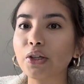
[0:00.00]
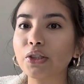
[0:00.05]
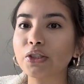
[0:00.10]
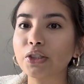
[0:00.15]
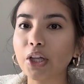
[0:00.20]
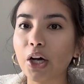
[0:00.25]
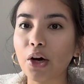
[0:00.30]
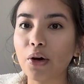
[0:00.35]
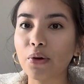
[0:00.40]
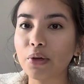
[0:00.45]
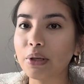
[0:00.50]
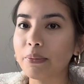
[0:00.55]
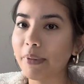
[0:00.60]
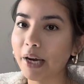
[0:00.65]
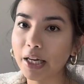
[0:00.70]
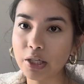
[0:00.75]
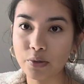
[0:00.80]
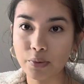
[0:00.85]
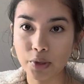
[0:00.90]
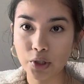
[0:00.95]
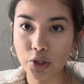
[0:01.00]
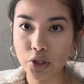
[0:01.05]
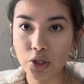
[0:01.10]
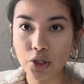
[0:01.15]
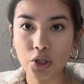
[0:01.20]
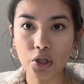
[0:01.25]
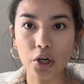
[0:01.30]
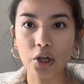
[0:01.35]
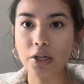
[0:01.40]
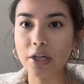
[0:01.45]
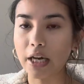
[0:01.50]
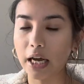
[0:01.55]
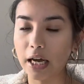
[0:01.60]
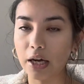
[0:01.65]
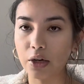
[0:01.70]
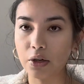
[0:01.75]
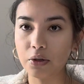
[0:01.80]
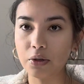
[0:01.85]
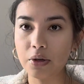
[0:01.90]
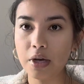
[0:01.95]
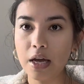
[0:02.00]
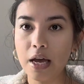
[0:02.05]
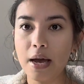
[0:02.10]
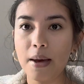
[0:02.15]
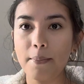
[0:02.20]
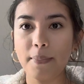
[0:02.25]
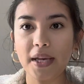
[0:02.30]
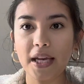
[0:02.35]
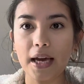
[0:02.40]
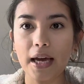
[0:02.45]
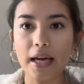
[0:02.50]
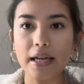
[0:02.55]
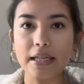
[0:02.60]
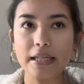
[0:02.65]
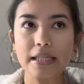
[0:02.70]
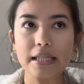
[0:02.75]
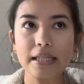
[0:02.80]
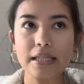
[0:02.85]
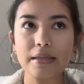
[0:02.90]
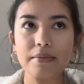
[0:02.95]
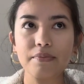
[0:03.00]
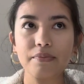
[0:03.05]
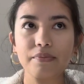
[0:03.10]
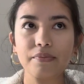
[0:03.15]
So you might as well just start now, because